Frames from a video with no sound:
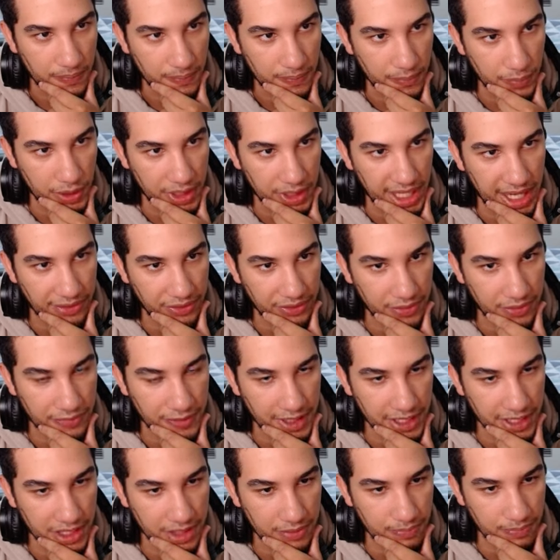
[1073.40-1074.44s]
But they have to
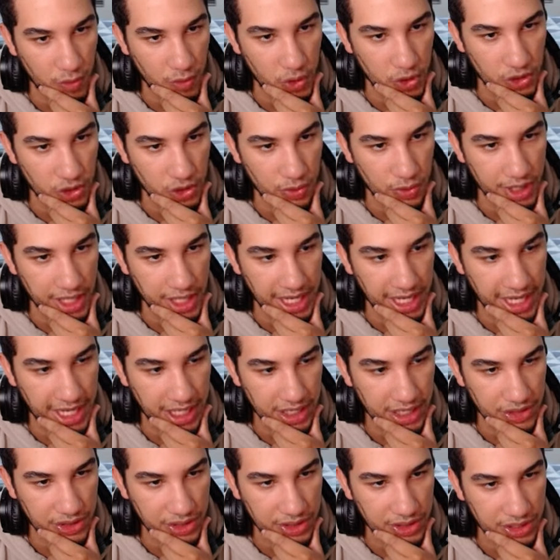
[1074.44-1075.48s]
find some more 2k
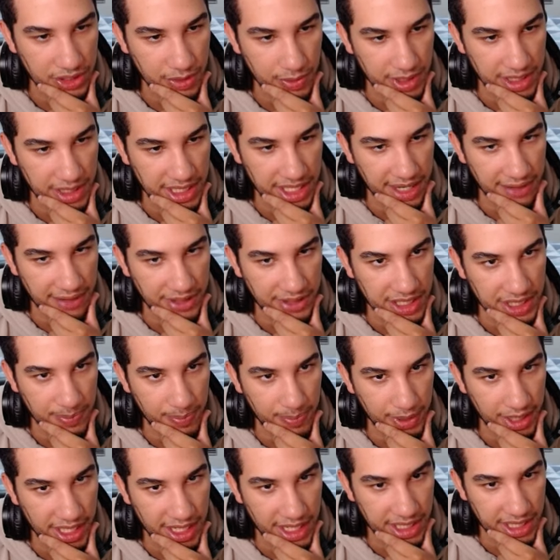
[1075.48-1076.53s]
counters. We still have this
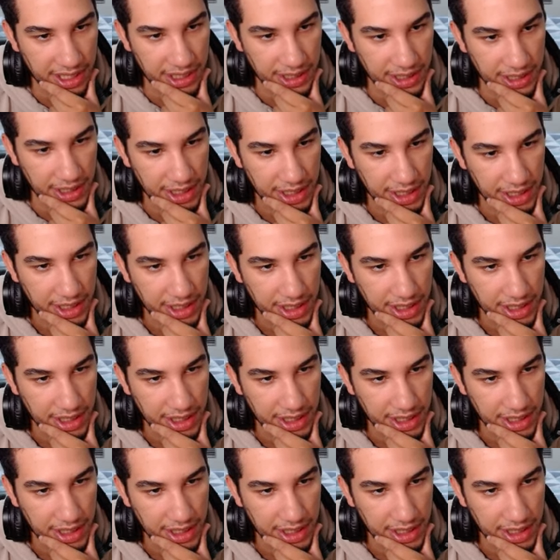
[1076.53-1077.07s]
blocker.